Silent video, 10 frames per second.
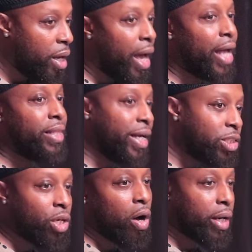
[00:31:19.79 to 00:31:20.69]
and then
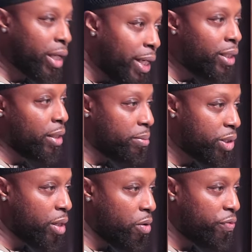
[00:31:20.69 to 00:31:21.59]
started cleaning
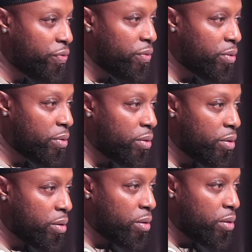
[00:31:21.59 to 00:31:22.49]
himself
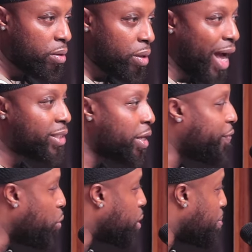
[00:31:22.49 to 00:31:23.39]
as if it was